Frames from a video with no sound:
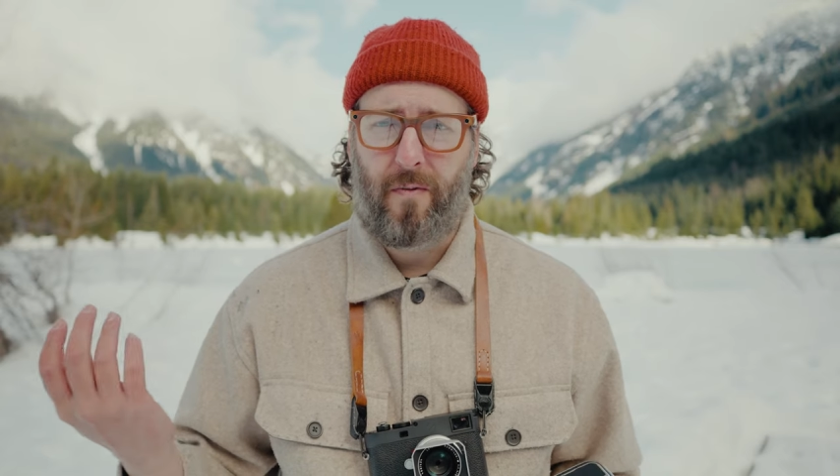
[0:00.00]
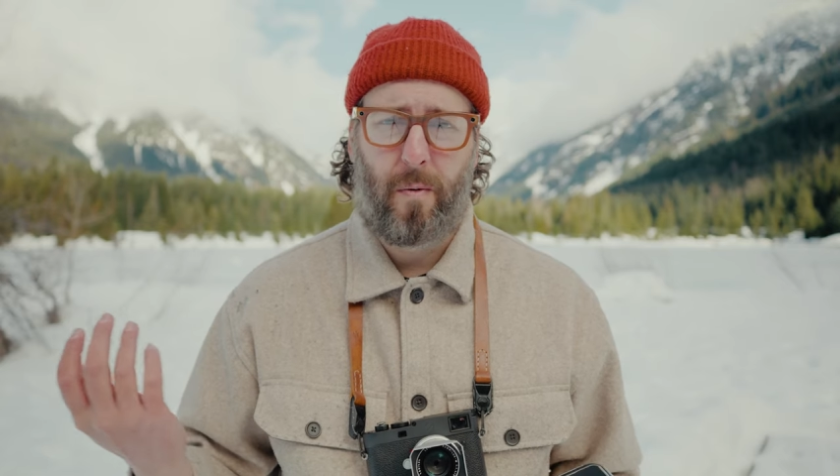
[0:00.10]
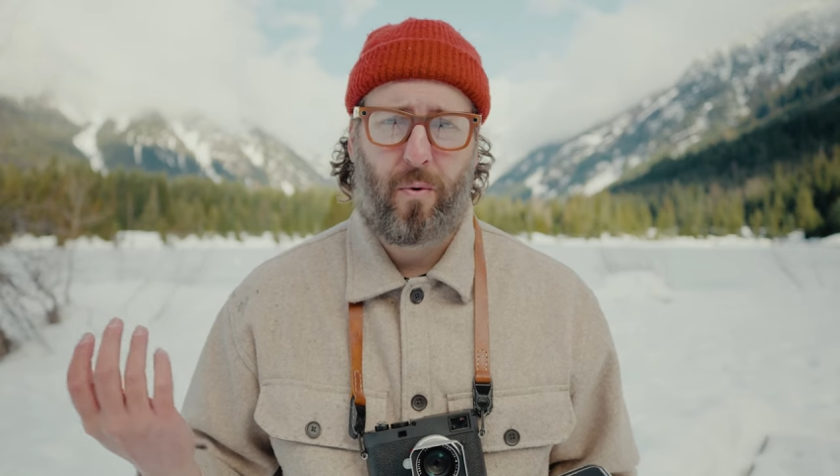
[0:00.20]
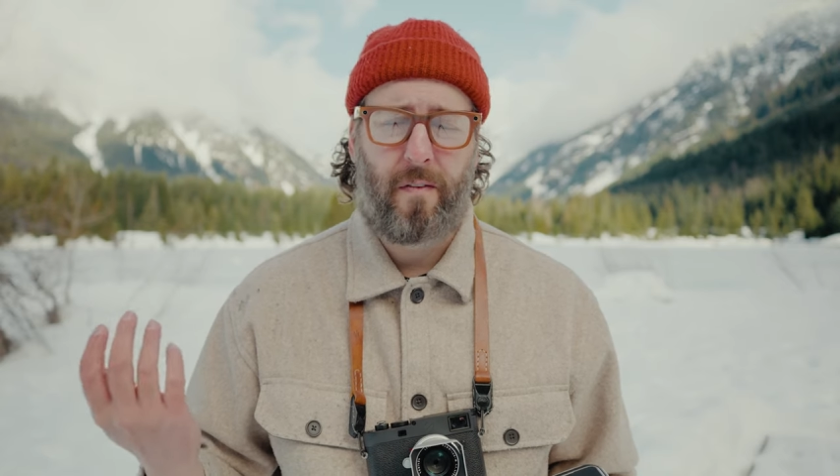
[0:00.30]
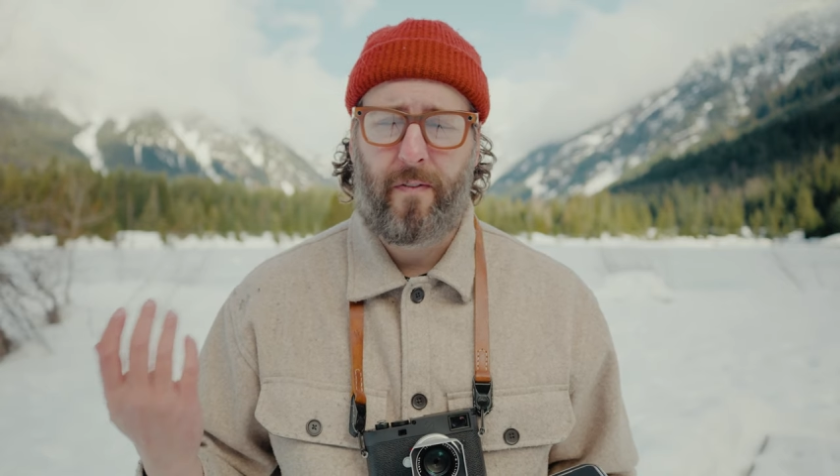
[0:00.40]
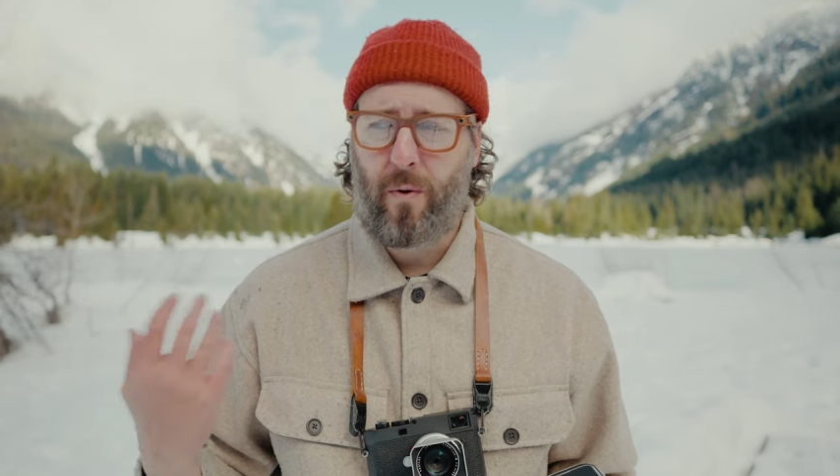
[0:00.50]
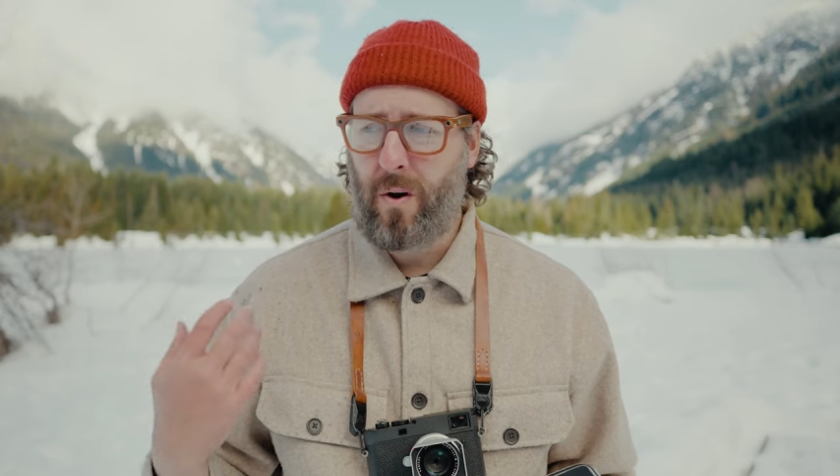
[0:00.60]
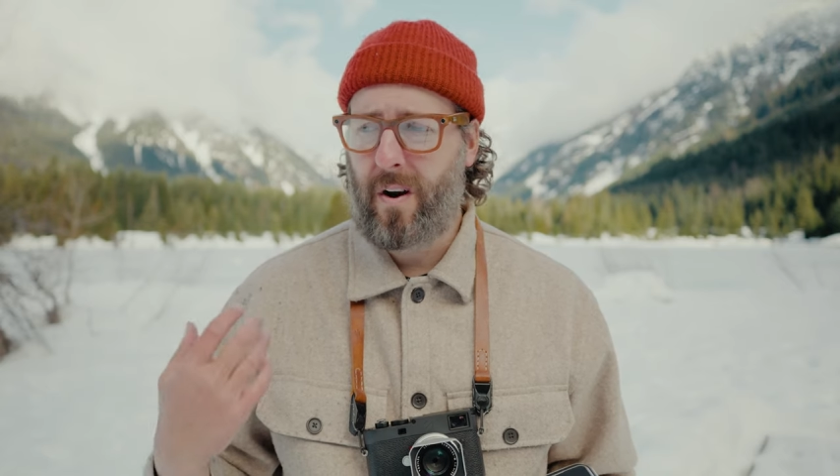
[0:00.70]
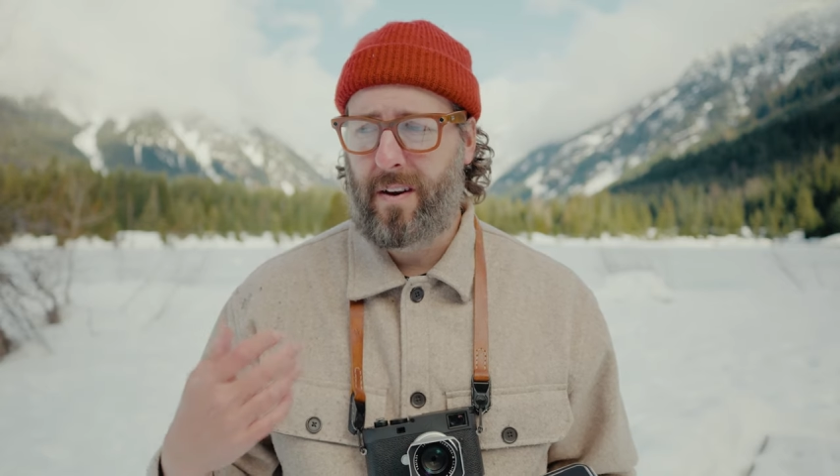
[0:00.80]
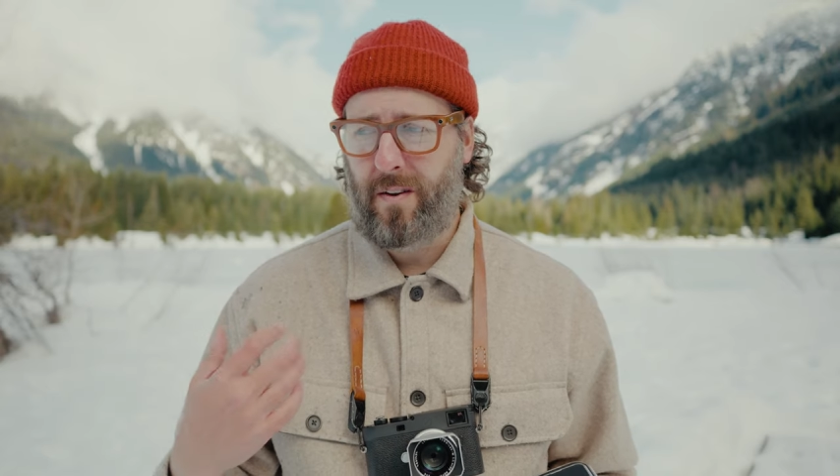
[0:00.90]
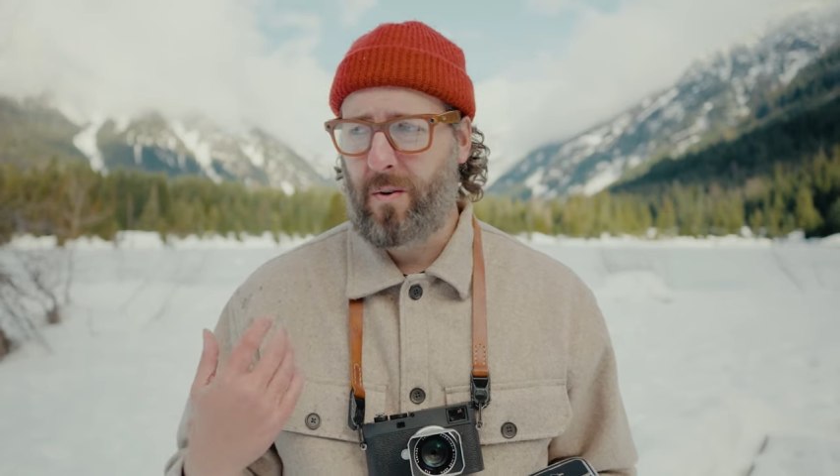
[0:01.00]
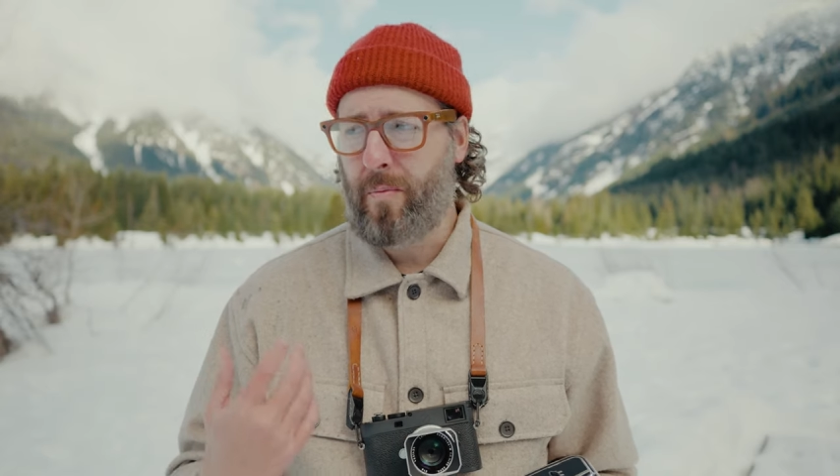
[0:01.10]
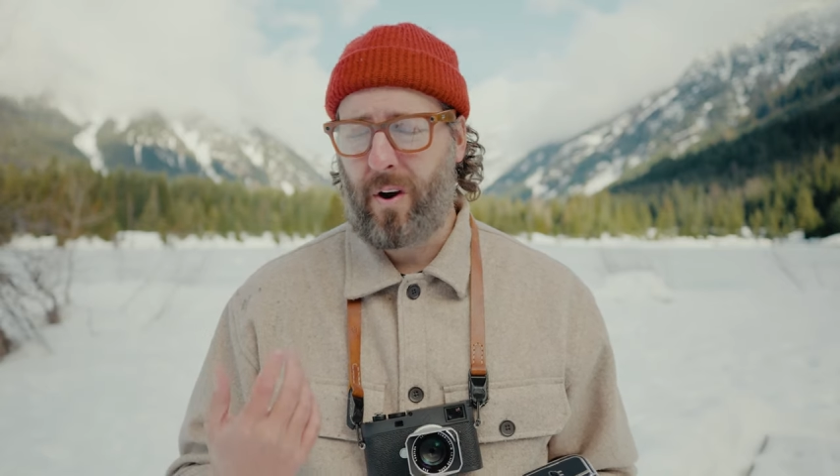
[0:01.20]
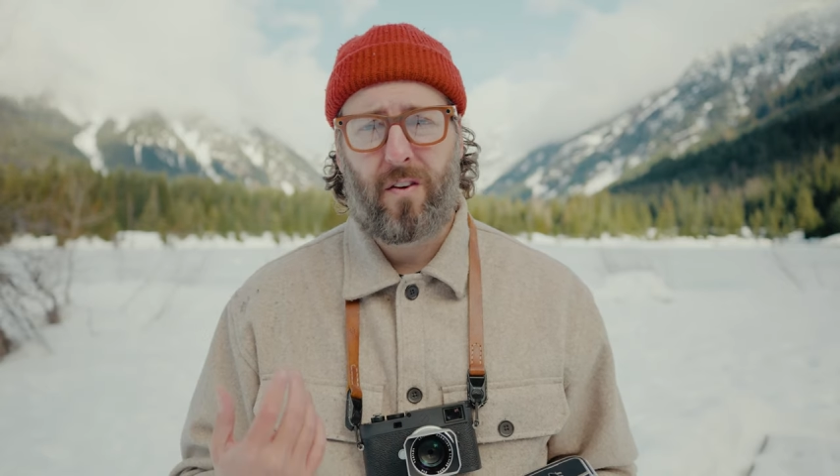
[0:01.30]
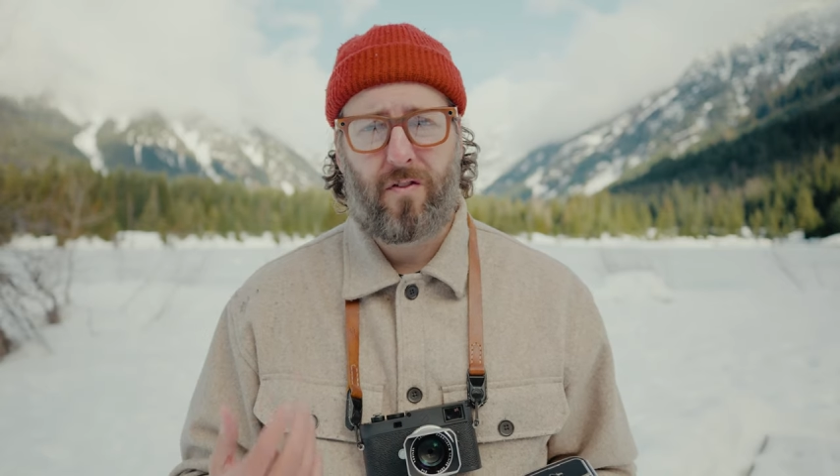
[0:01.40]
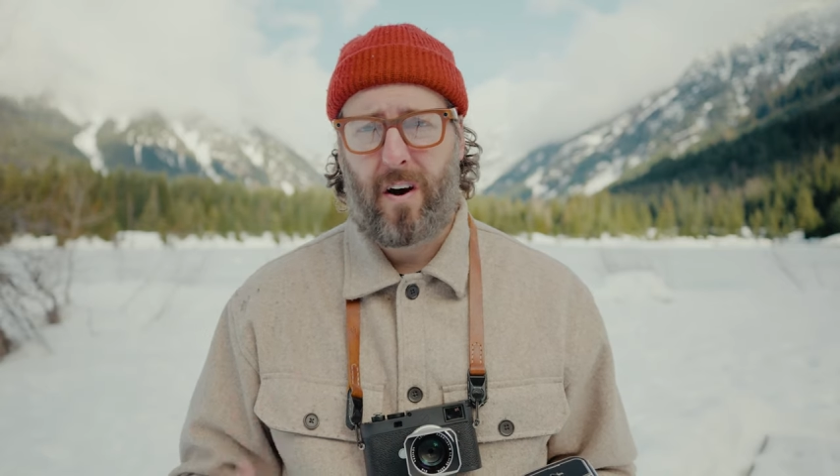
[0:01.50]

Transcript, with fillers: f1.4 and do a pretty good